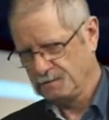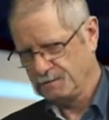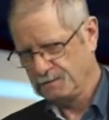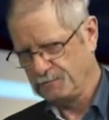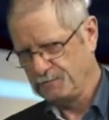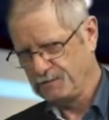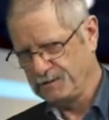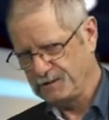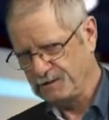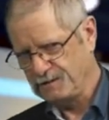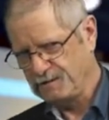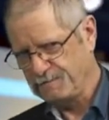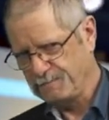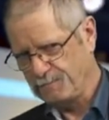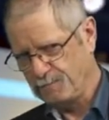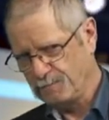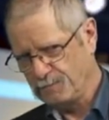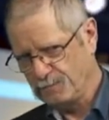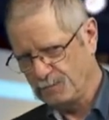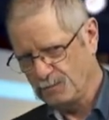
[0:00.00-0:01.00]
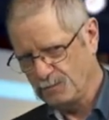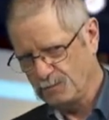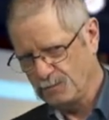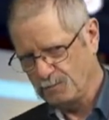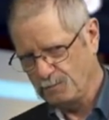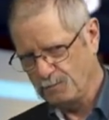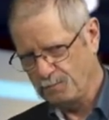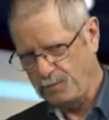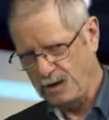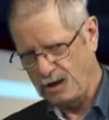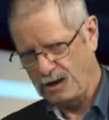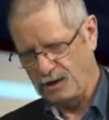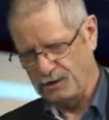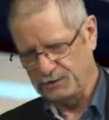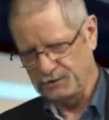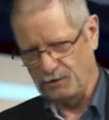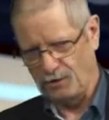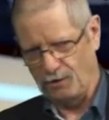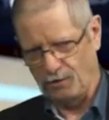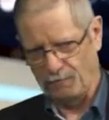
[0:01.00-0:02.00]
the receive
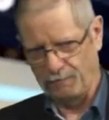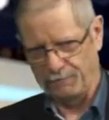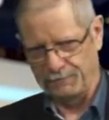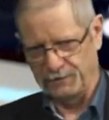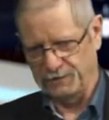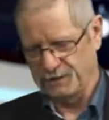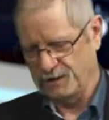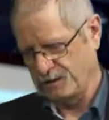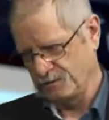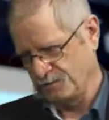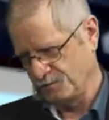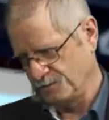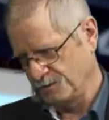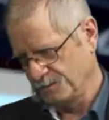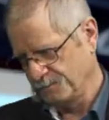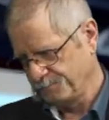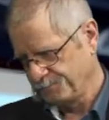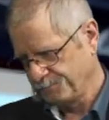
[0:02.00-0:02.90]
part of the code.